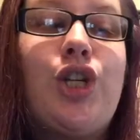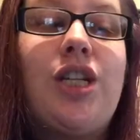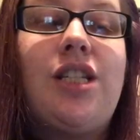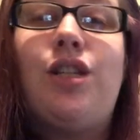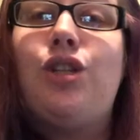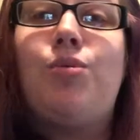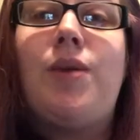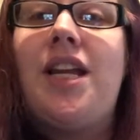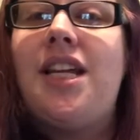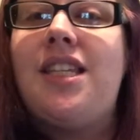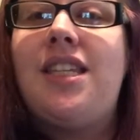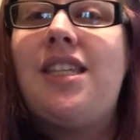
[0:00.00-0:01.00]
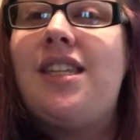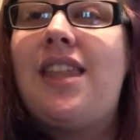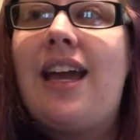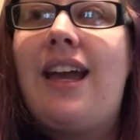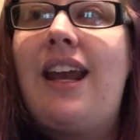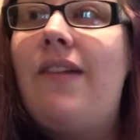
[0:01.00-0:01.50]
She's the sweetest
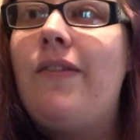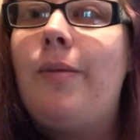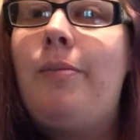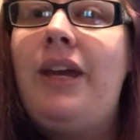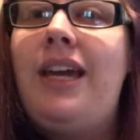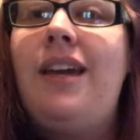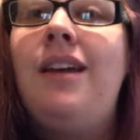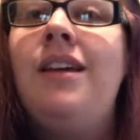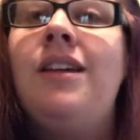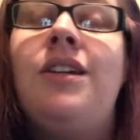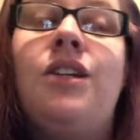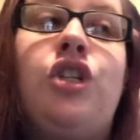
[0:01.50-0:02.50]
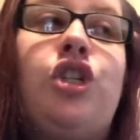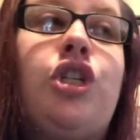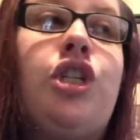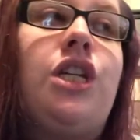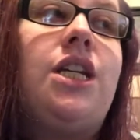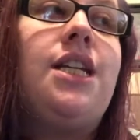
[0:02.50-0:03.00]
that can ever be.
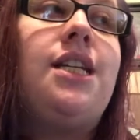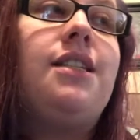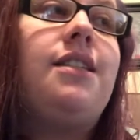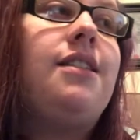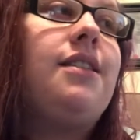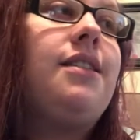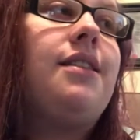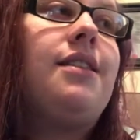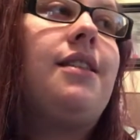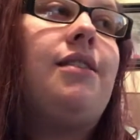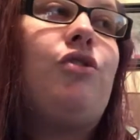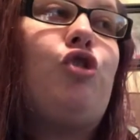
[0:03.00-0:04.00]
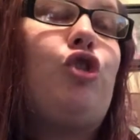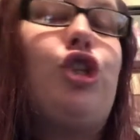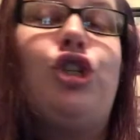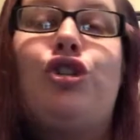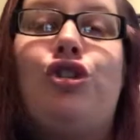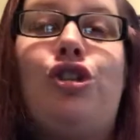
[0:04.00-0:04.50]
She's
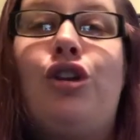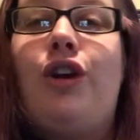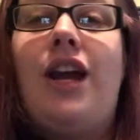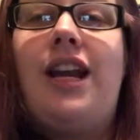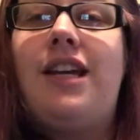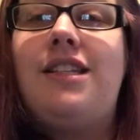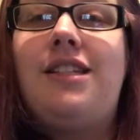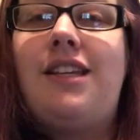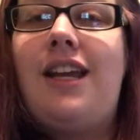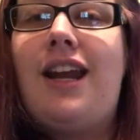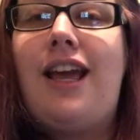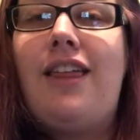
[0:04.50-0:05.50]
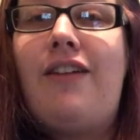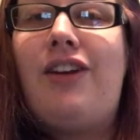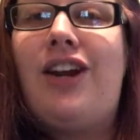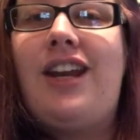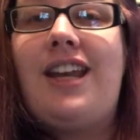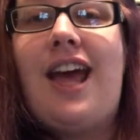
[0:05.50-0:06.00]
just the greatest, and I love
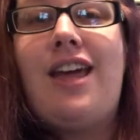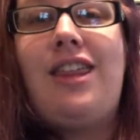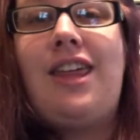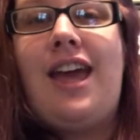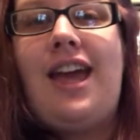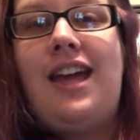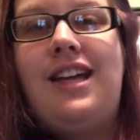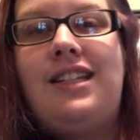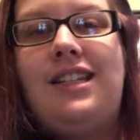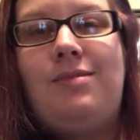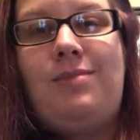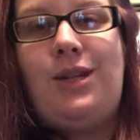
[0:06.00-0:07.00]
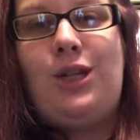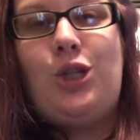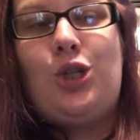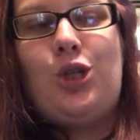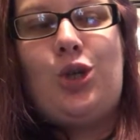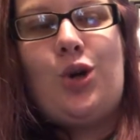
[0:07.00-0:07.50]
her to death. And let me
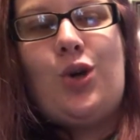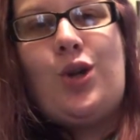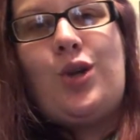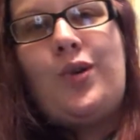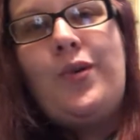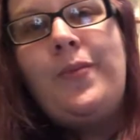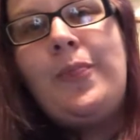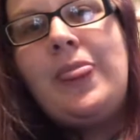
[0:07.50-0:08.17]
just show you.